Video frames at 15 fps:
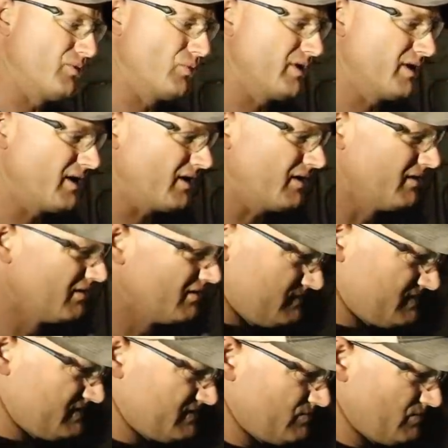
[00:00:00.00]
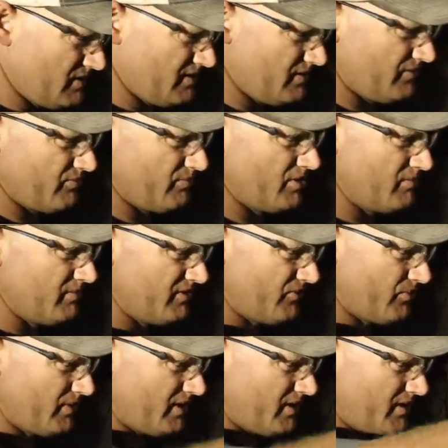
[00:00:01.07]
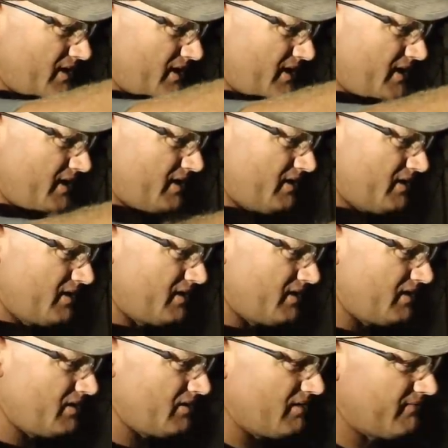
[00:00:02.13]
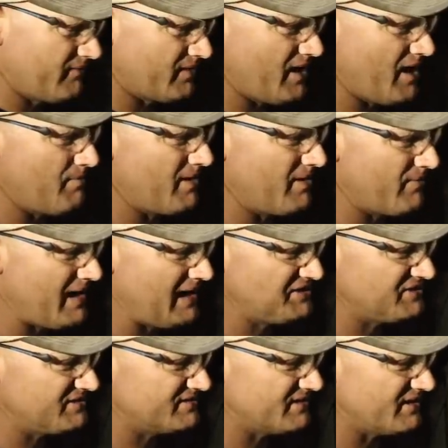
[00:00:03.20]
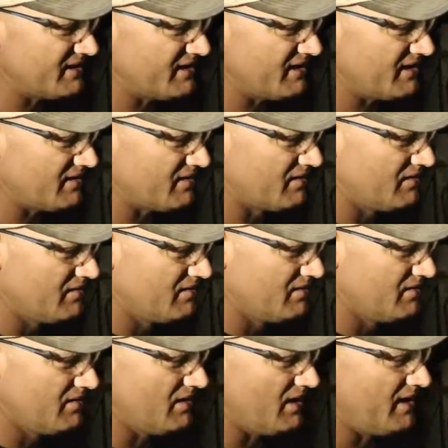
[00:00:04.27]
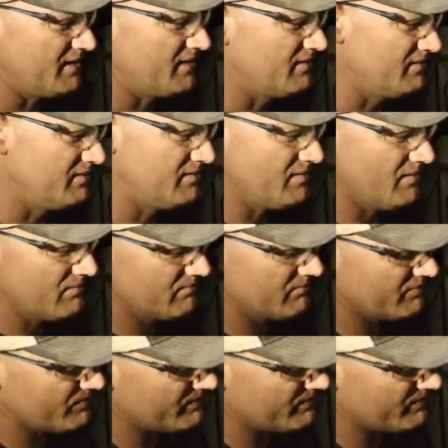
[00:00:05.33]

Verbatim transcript: you're winning. This is one of those moments where I, uh, you know, I forgot my ratchet set again. I don't